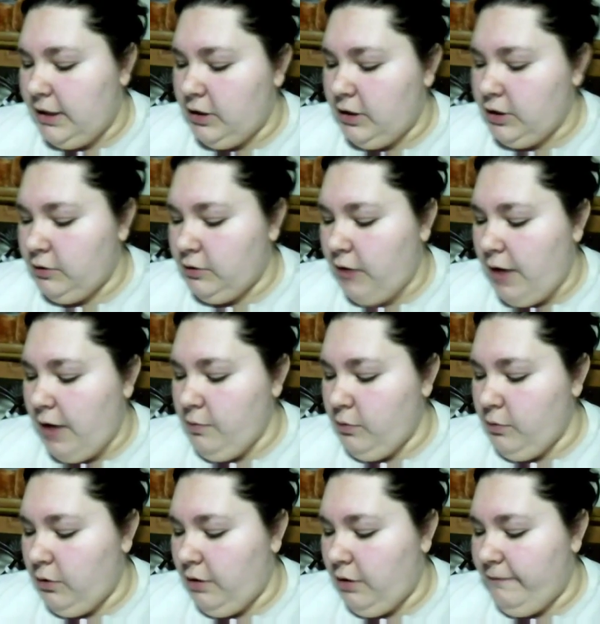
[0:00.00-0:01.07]
here's a great
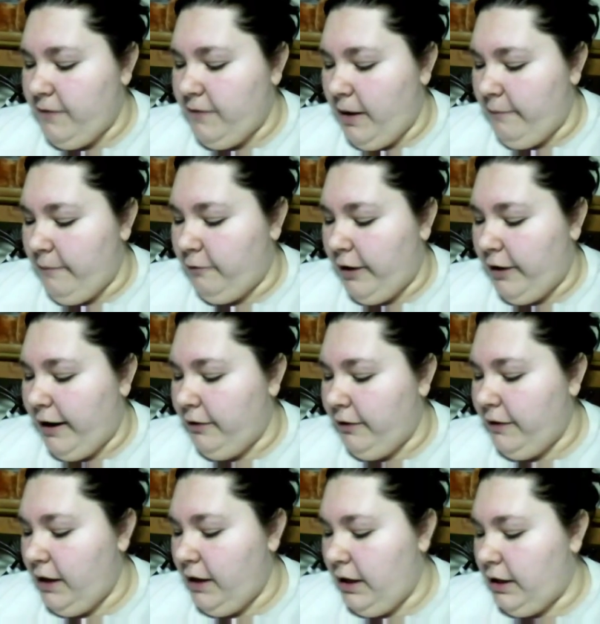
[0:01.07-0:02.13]
rule of thumb for
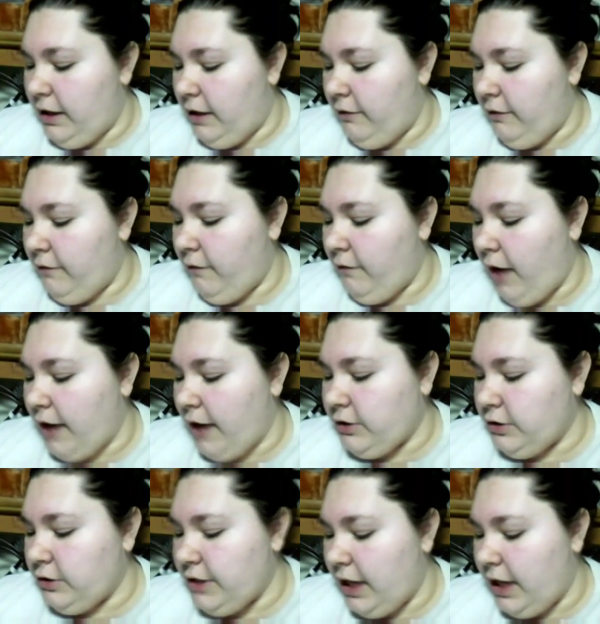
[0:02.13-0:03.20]
healthy eating, for
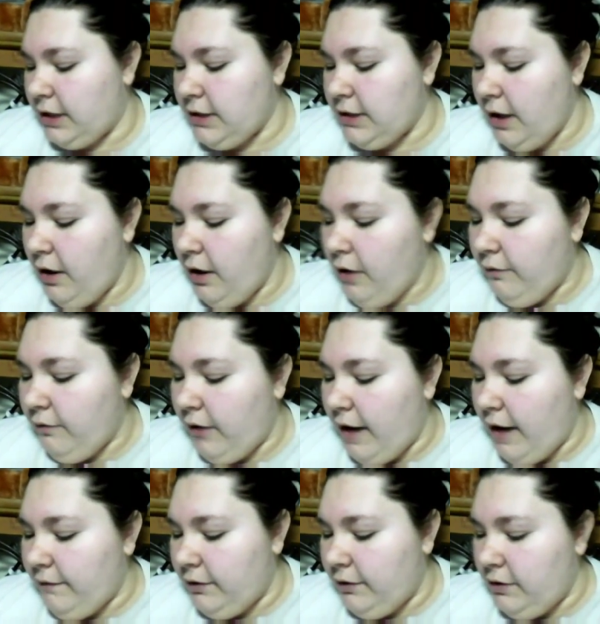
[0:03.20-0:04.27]
exercise, for
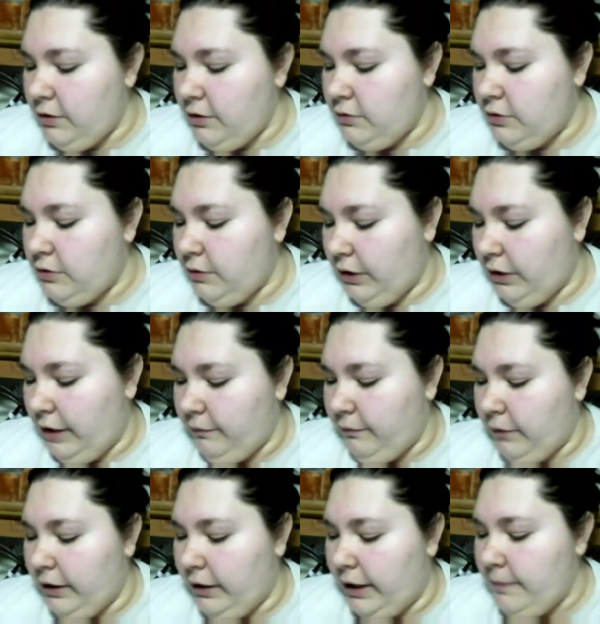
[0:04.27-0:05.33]
everything you do in life,
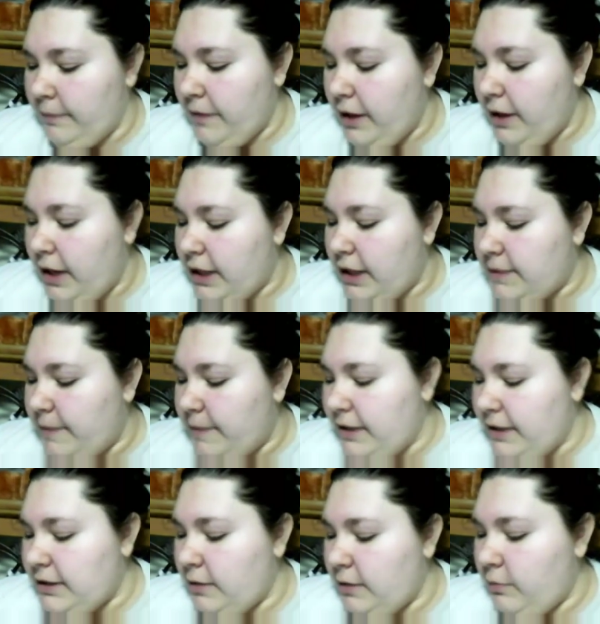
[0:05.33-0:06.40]
really. It's
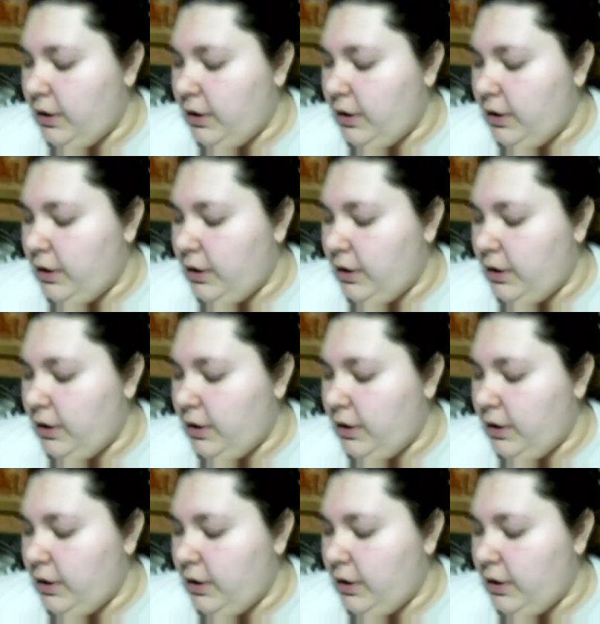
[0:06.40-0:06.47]
based on